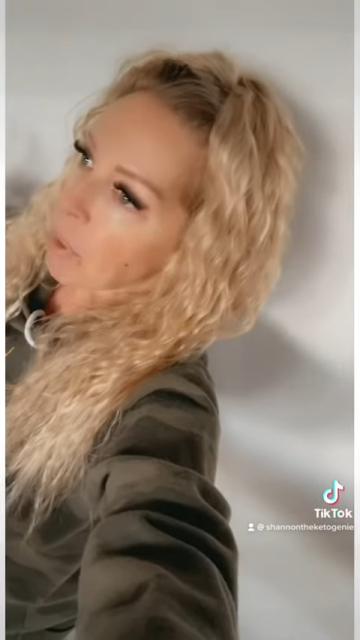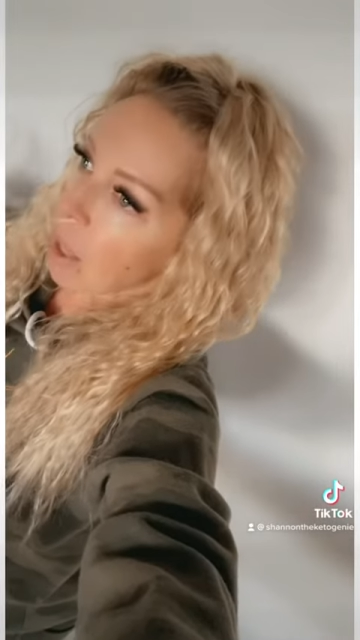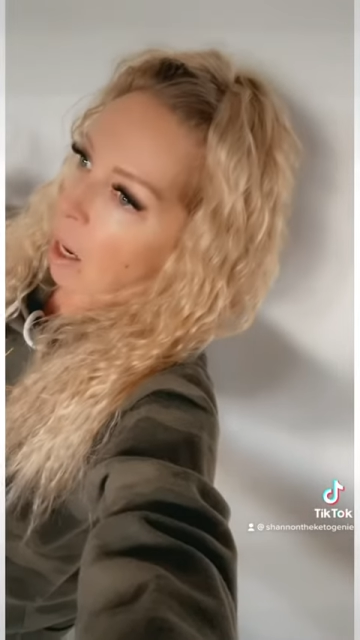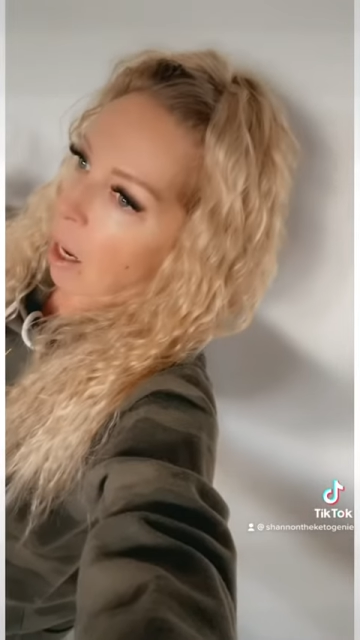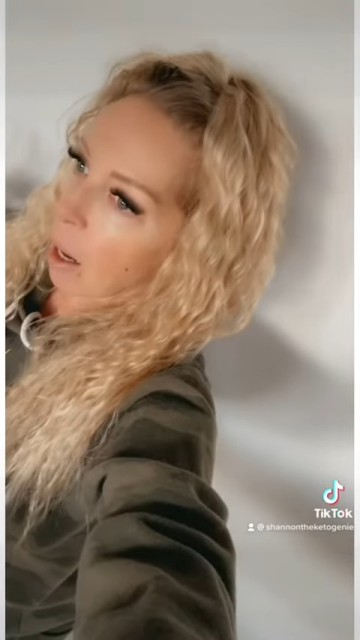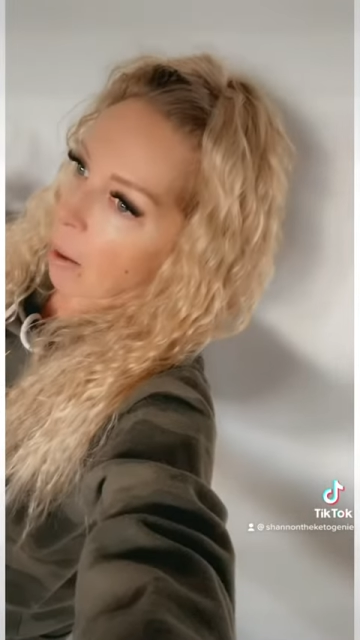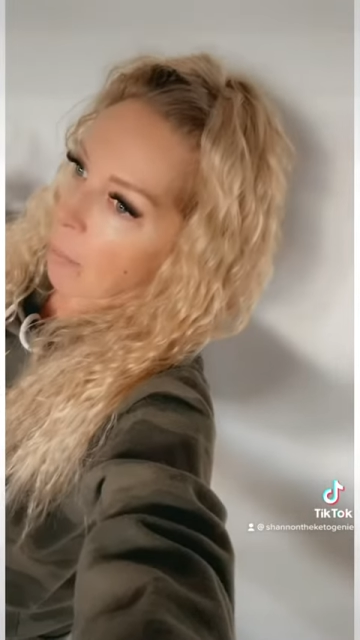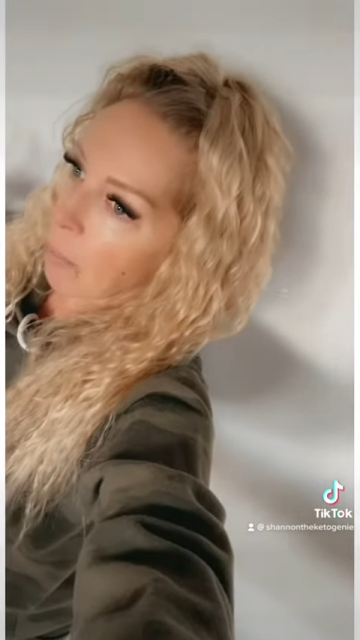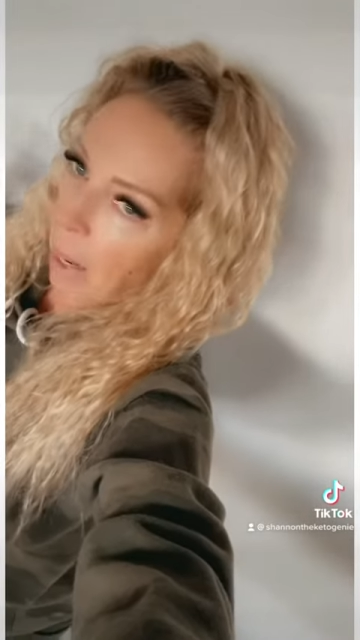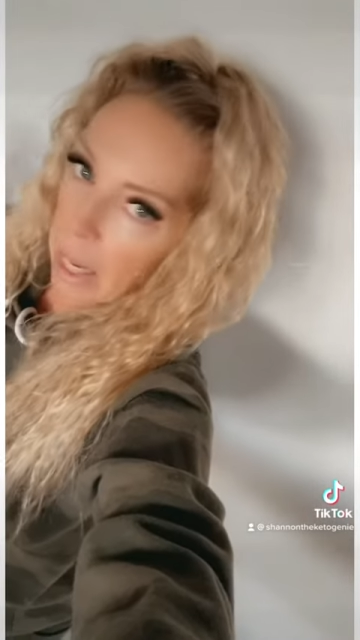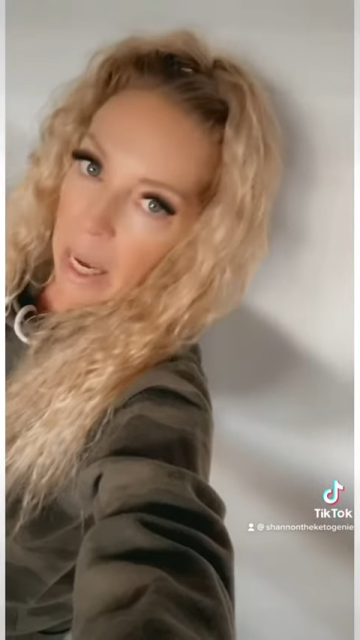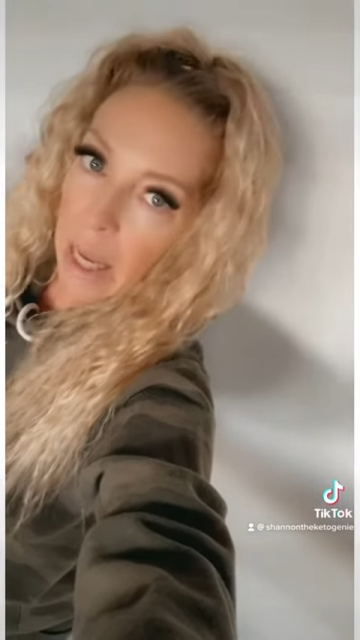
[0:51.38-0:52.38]

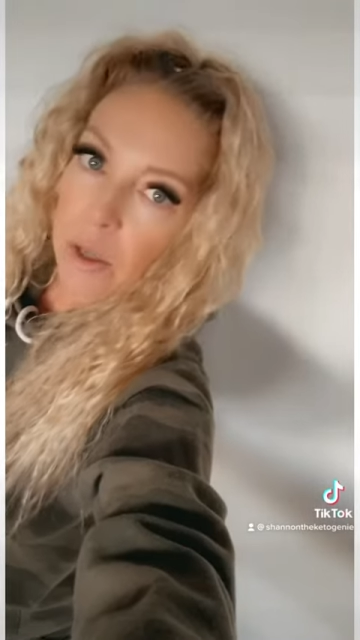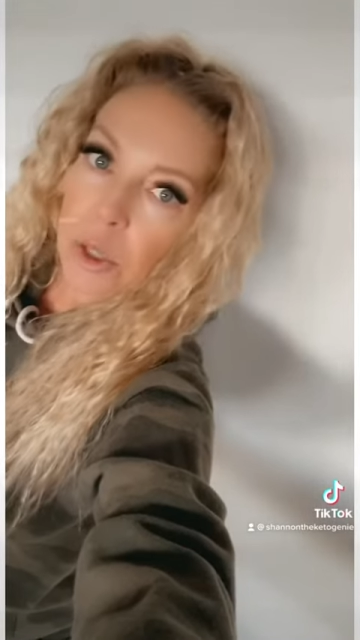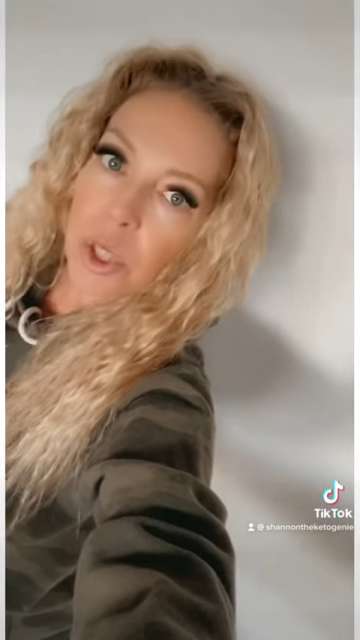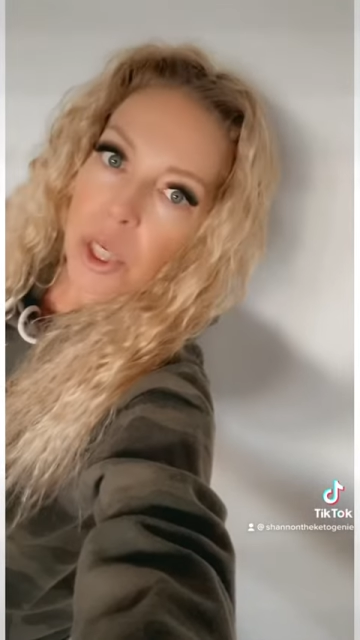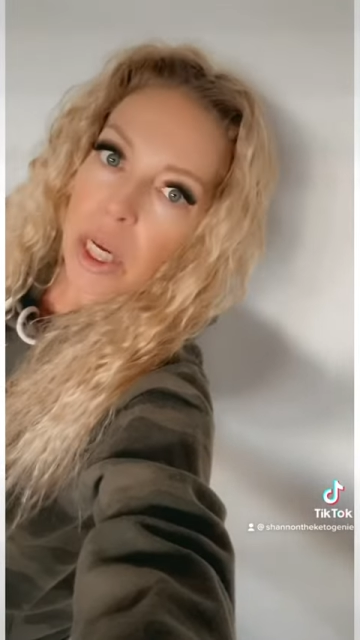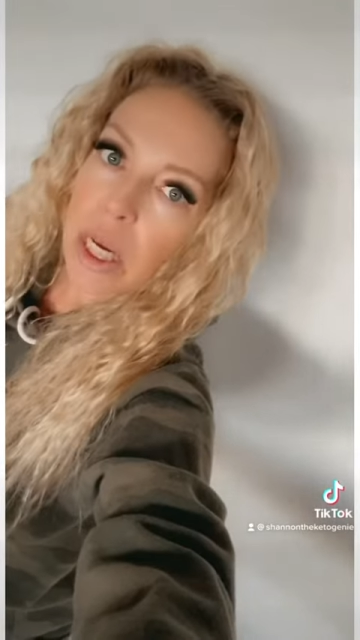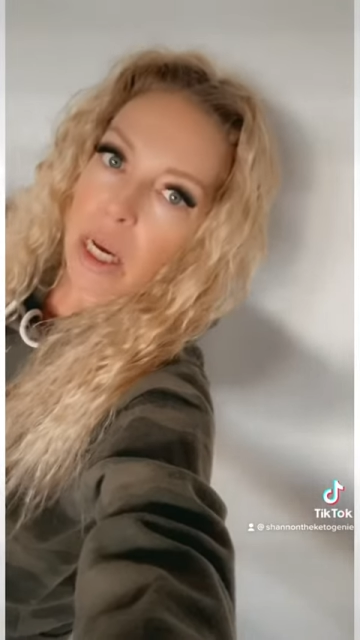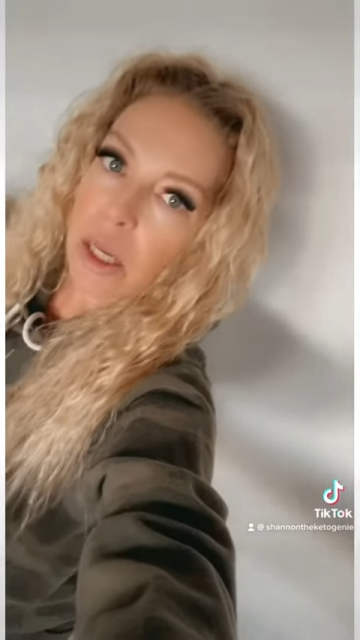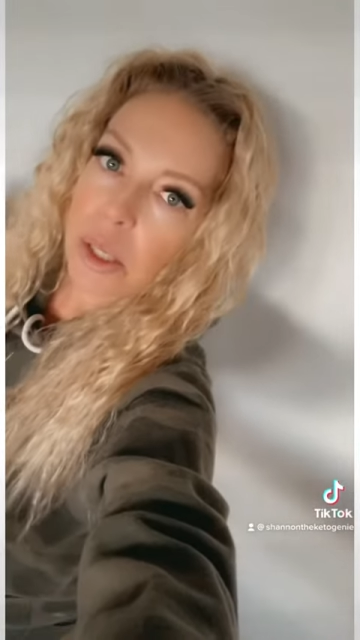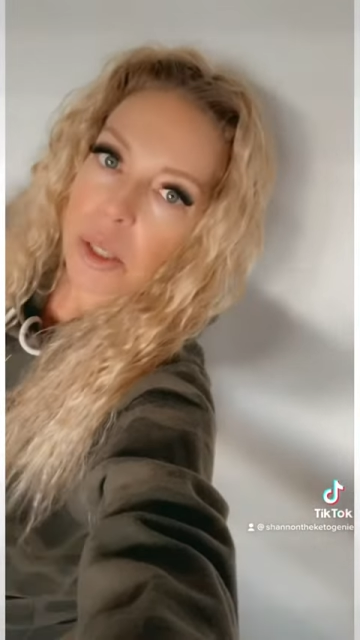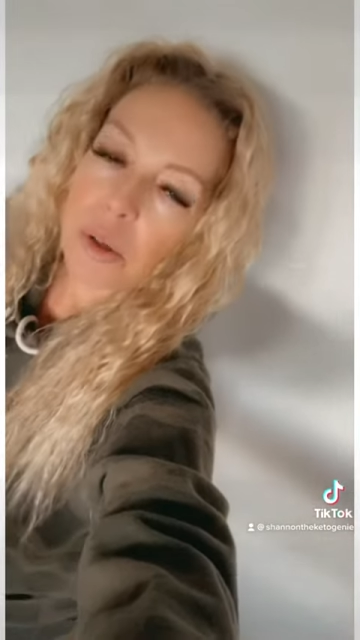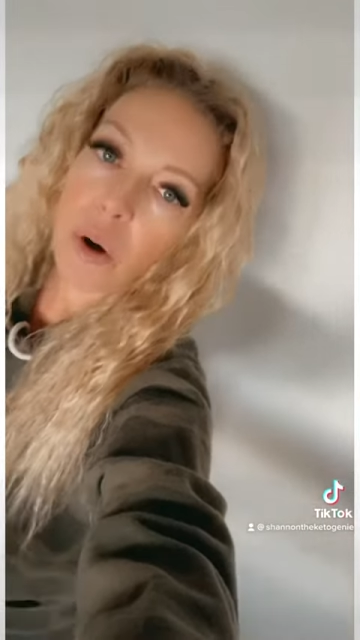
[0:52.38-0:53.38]
my energy,
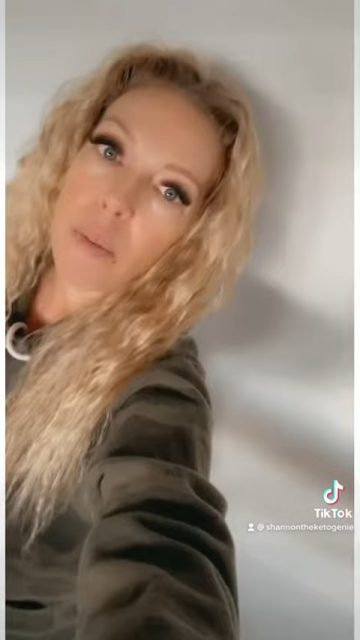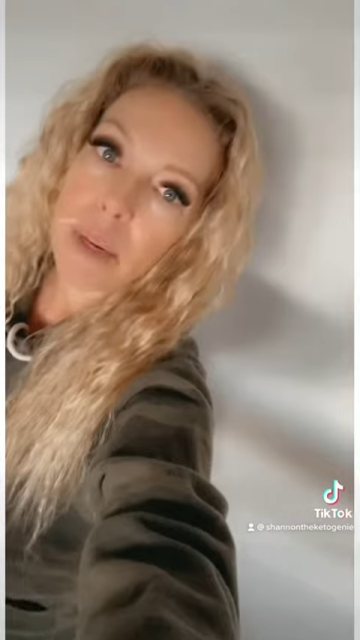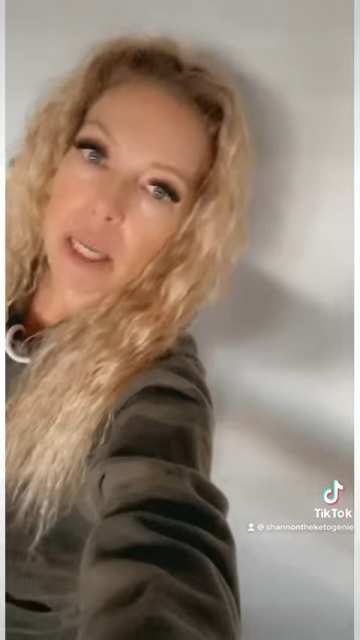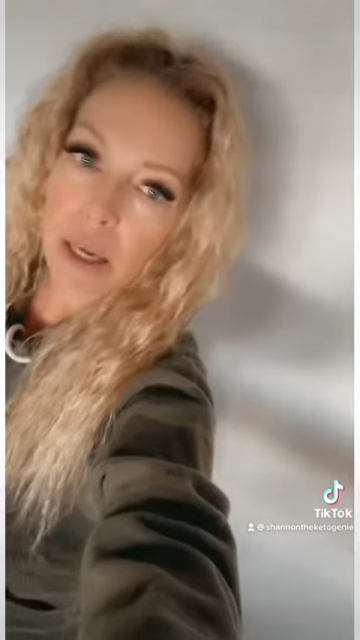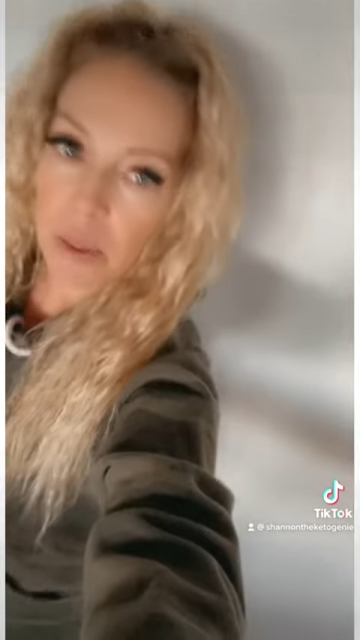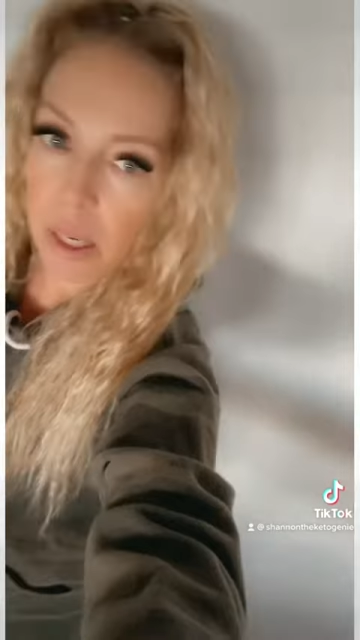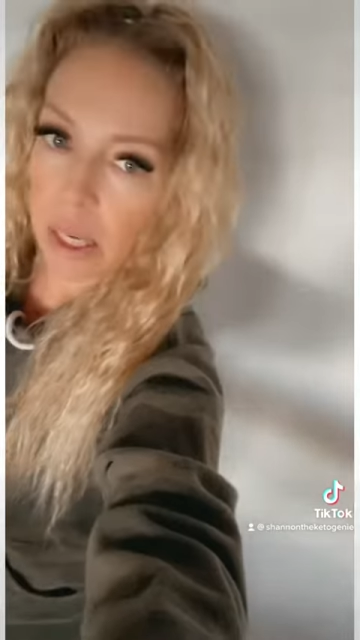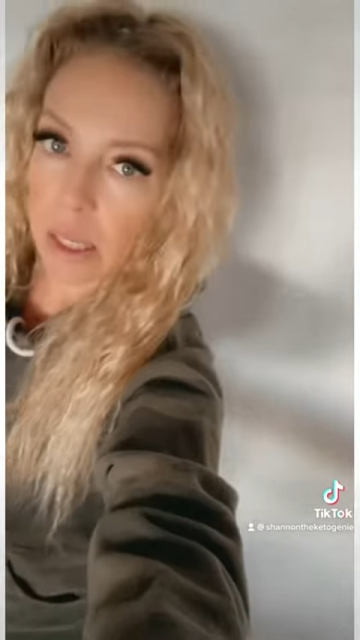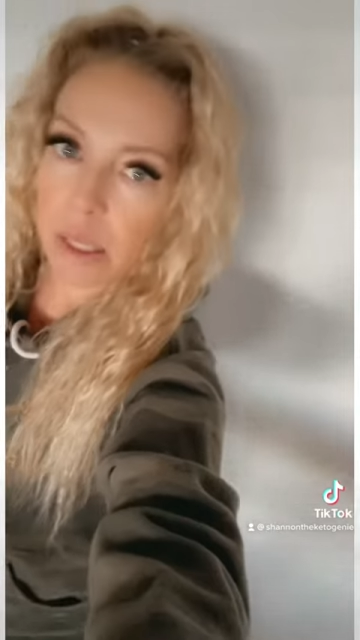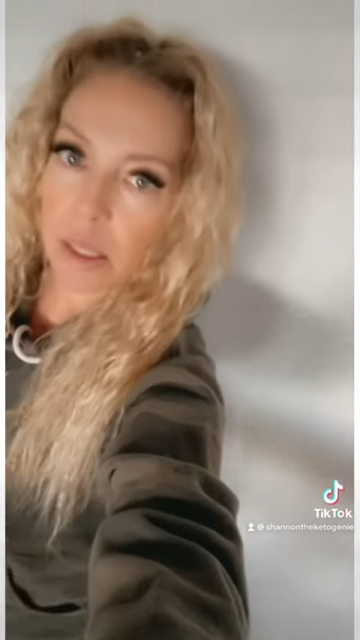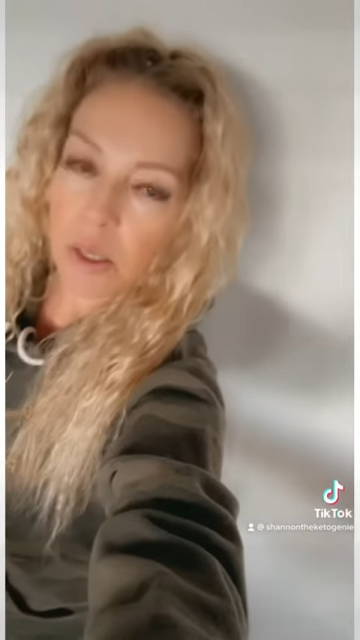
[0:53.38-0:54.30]
so many things.